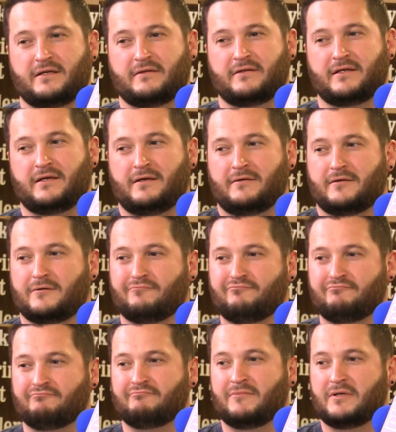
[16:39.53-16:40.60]
that. Like yes. I don't know,
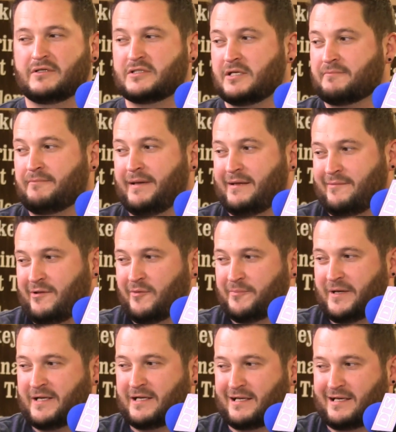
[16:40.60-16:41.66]
but just like make a little
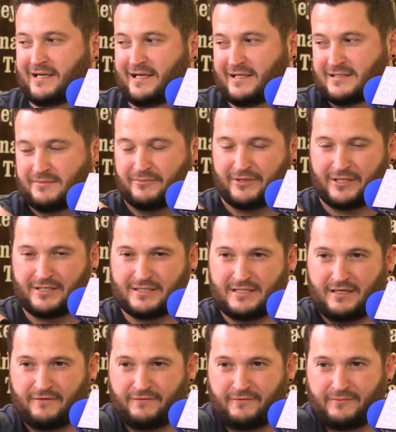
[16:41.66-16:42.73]
picnic, I guess, and bring it
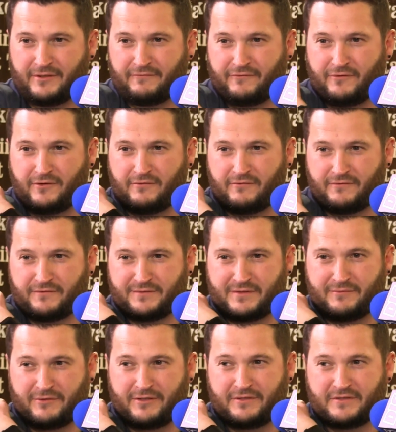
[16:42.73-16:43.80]
yourself, or bring mm-hmm. food over from
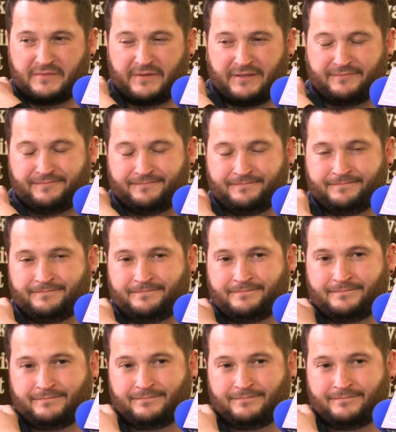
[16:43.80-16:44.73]
somewhere else. But yeah, one